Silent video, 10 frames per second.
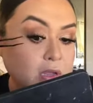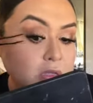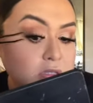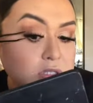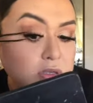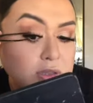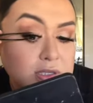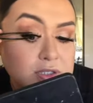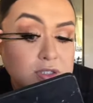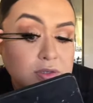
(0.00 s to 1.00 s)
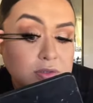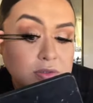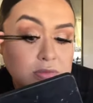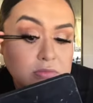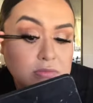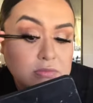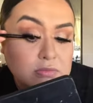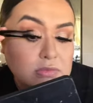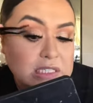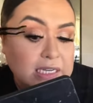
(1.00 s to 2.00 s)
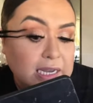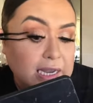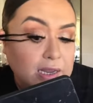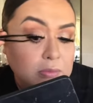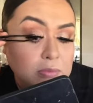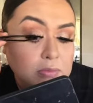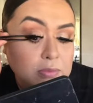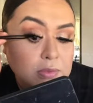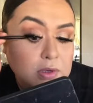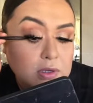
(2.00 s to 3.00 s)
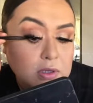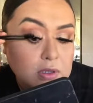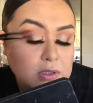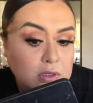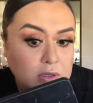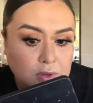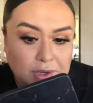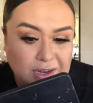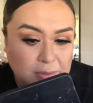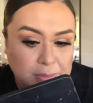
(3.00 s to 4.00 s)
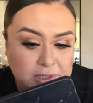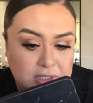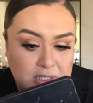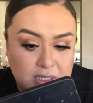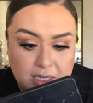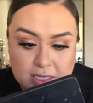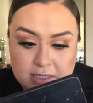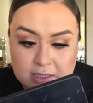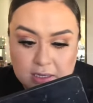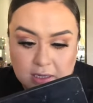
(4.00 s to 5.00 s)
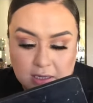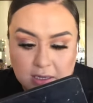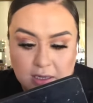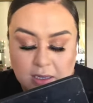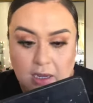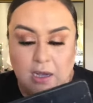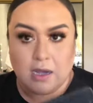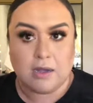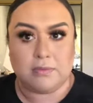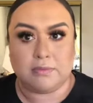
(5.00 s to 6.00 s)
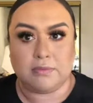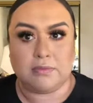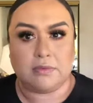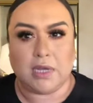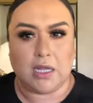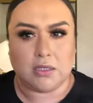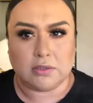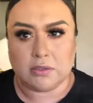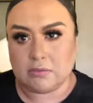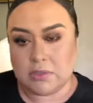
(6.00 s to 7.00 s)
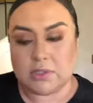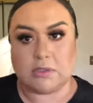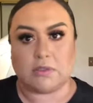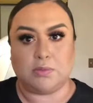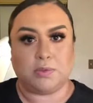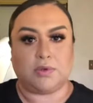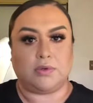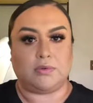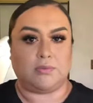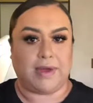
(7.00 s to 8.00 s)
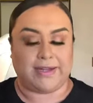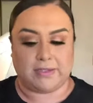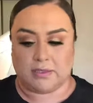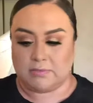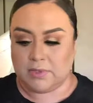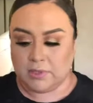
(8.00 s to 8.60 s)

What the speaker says: So there's no name or number to this. Yeah, they're just super random.